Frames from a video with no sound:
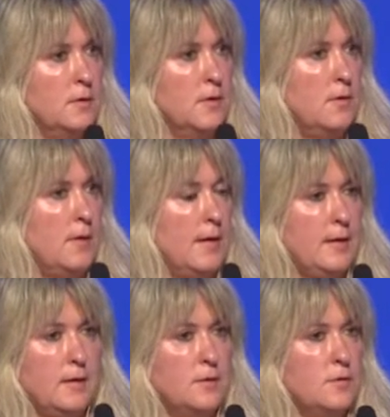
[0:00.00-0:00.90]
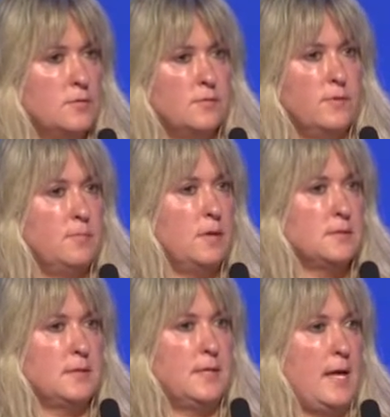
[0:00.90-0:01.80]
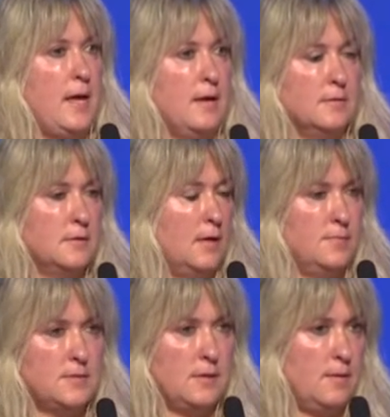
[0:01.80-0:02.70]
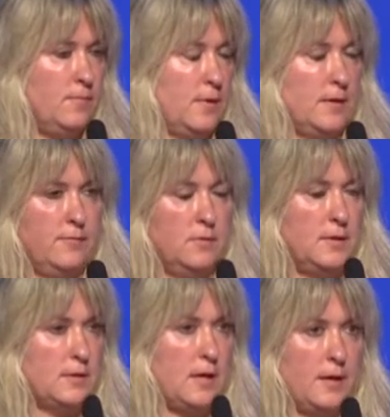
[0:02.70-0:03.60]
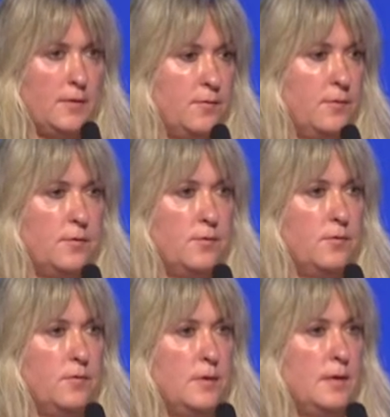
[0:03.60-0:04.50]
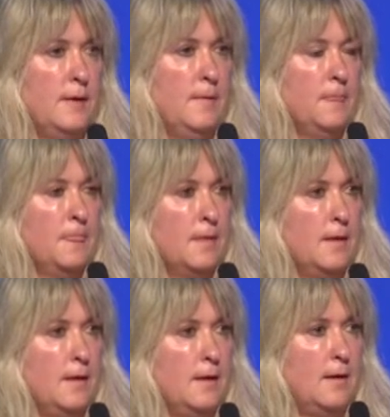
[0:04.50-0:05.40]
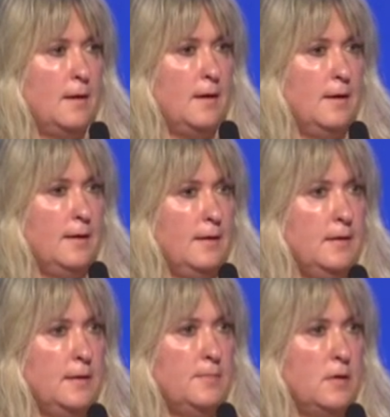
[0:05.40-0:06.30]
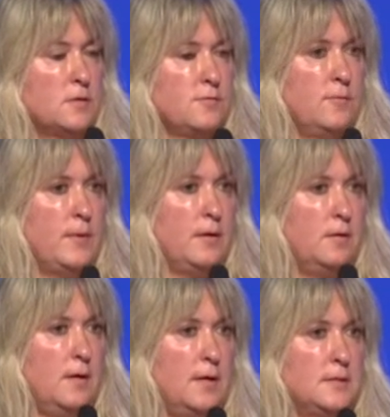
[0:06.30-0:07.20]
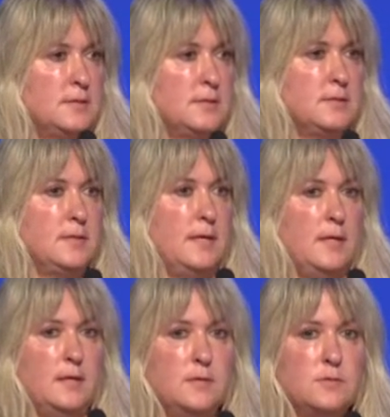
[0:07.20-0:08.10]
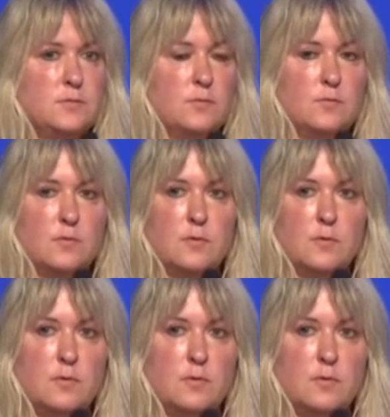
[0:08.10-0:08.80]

You know, I get hundreds of emails a day, and times that I'm like really tired or in a hurry, and I get emails from airlines these days or